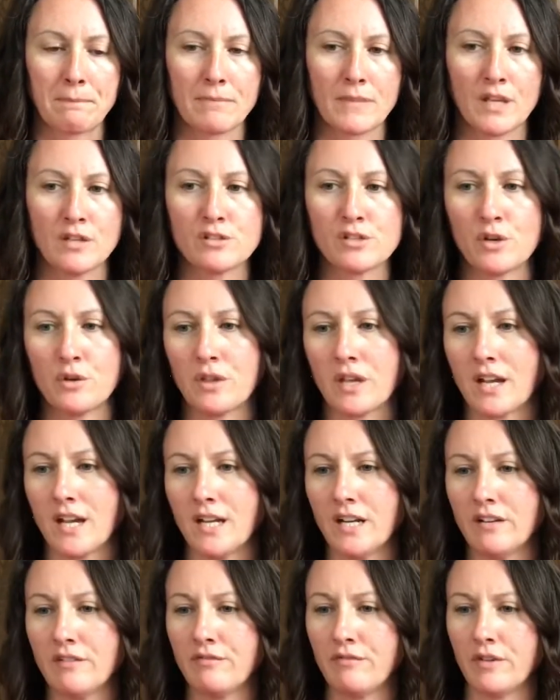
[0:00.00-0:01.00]
So that
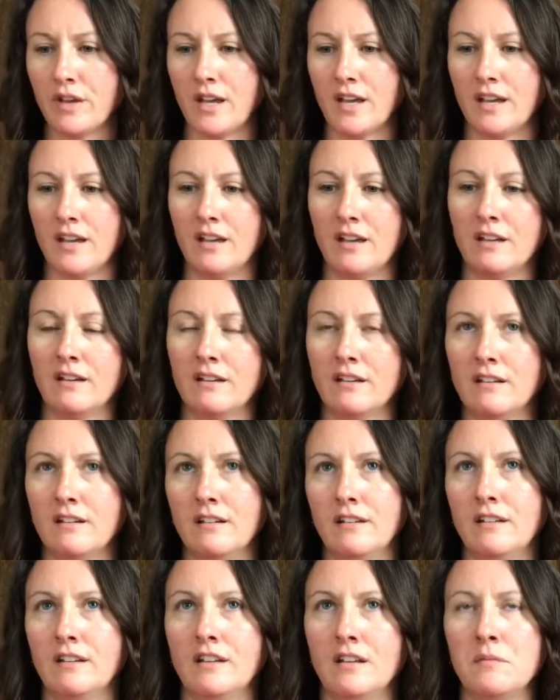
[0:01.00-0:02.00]
kind of
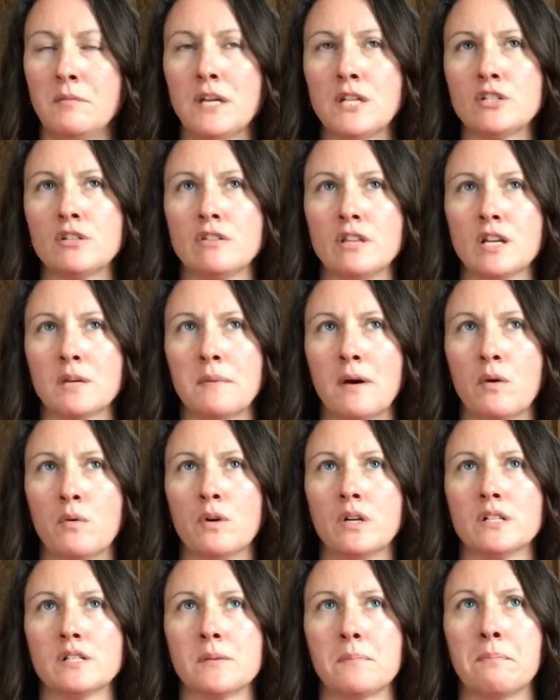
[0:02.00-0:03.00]
it makes you think about
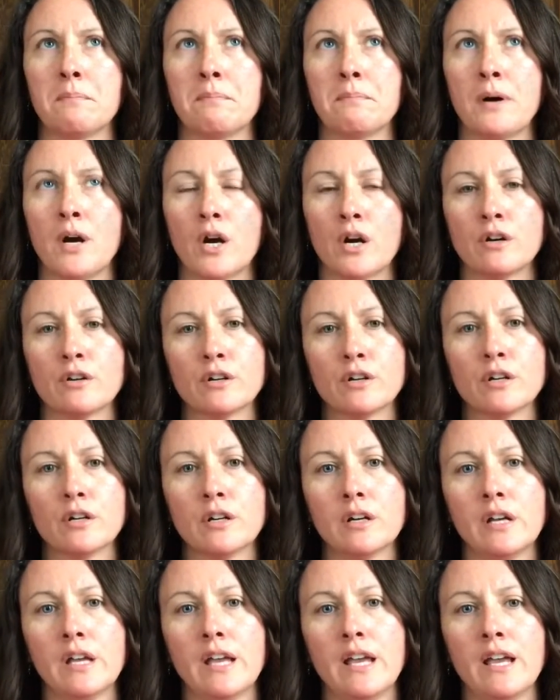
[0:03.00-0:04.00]
what is a
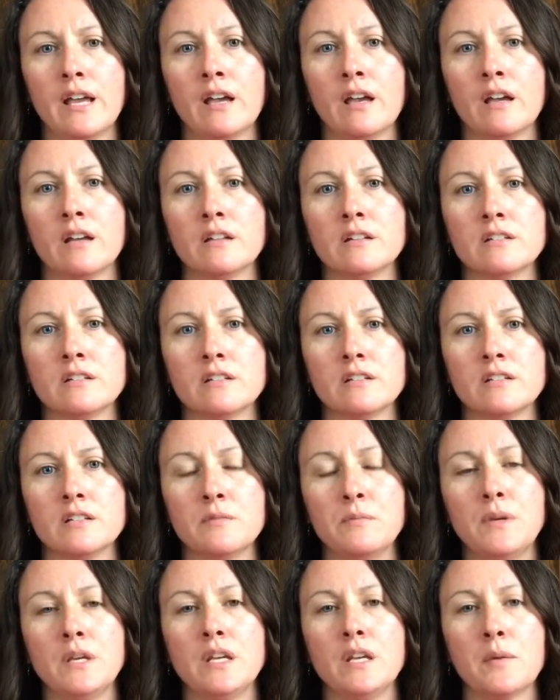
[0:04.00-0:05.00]
partner, and to
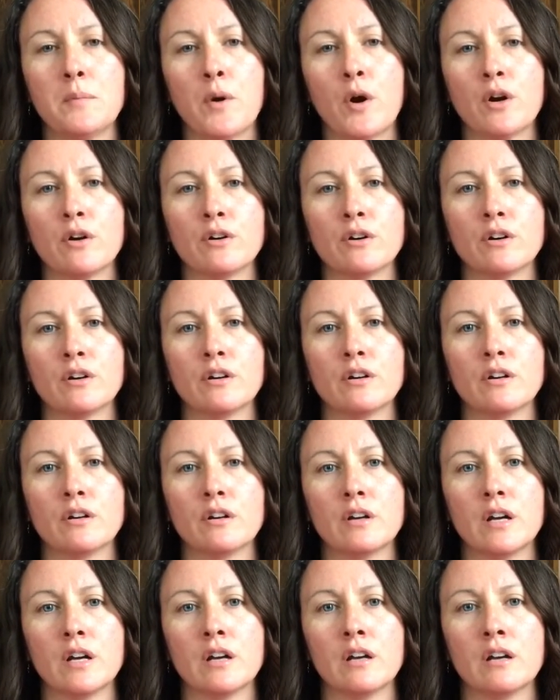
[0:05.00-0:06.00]
me, a
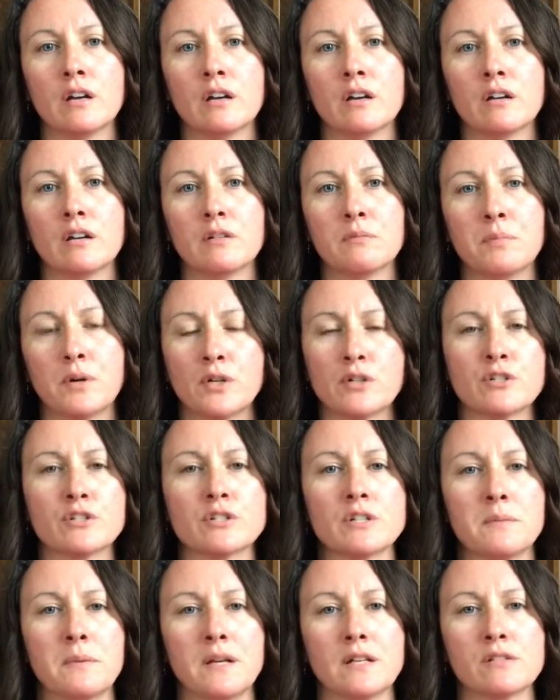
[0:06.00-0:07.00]

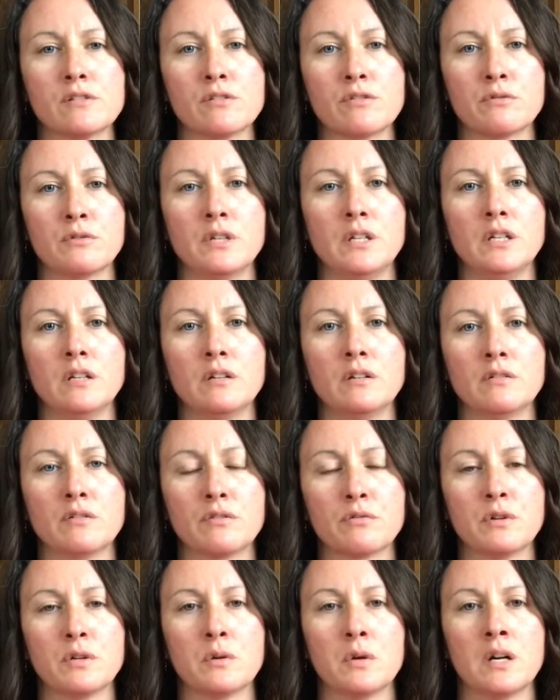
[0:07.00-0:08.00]
partnership has three
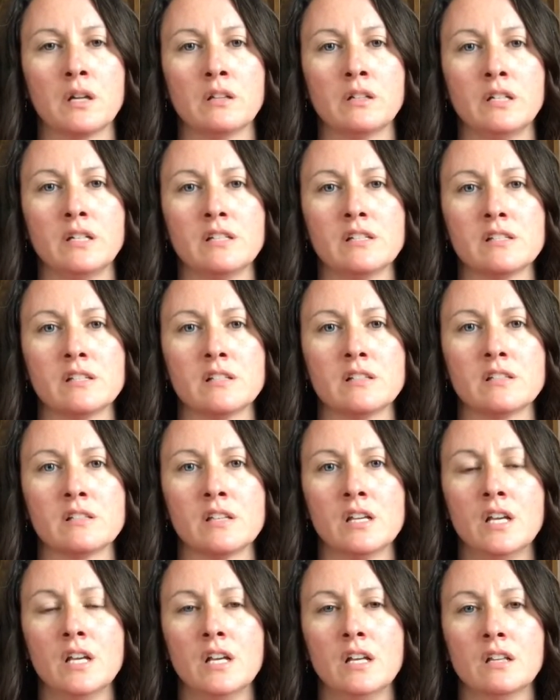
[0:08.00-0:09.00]
qualities. It's
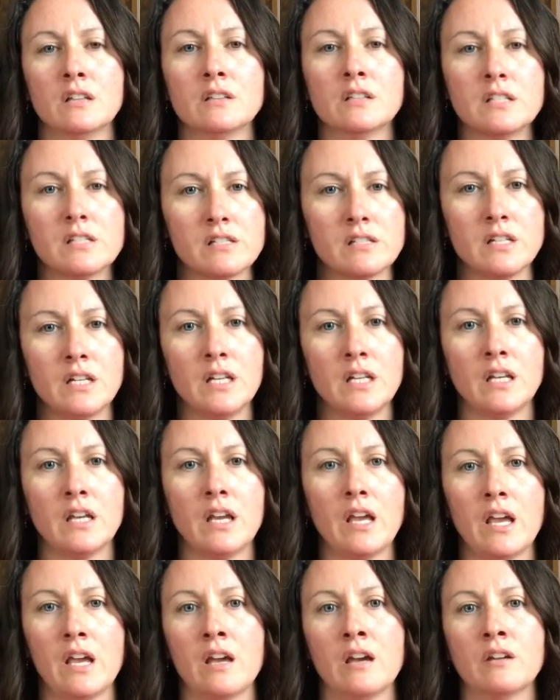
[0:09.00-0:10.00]

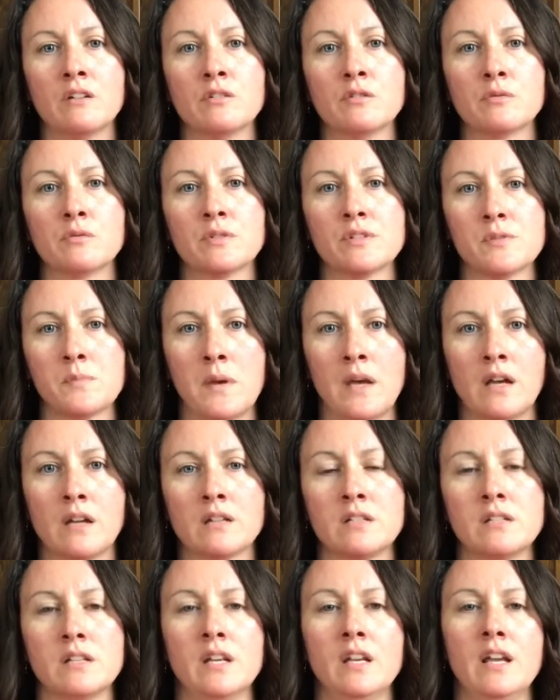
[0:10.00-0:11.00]
listening and
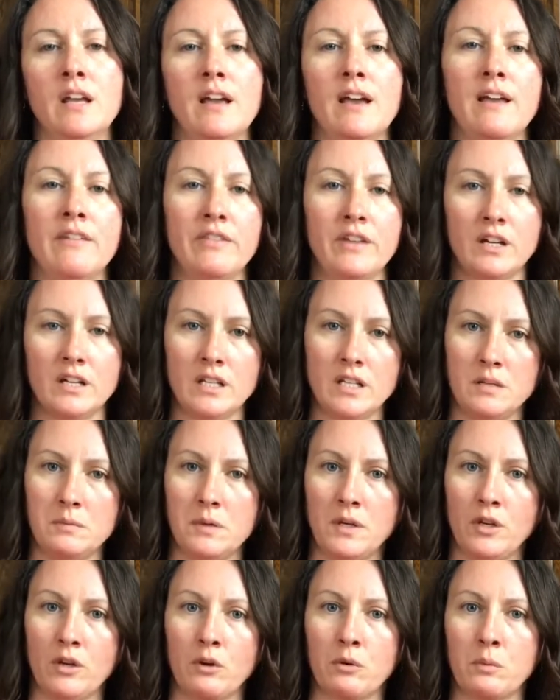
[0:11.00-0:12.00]
respect, and then
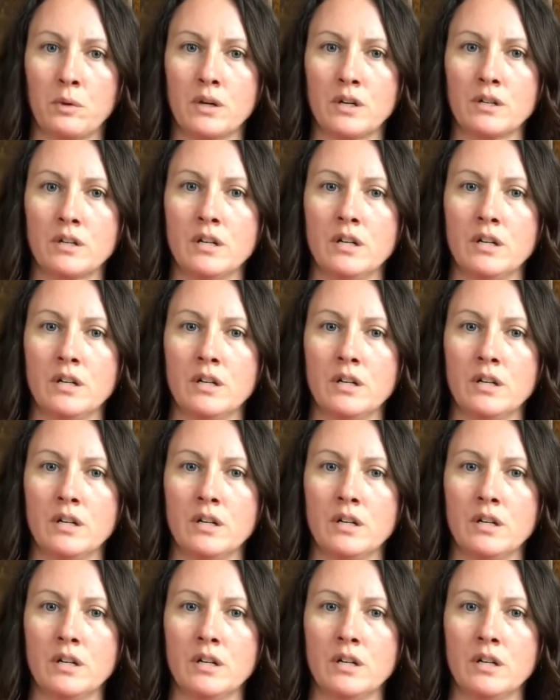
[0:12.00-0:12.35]
keeping your word.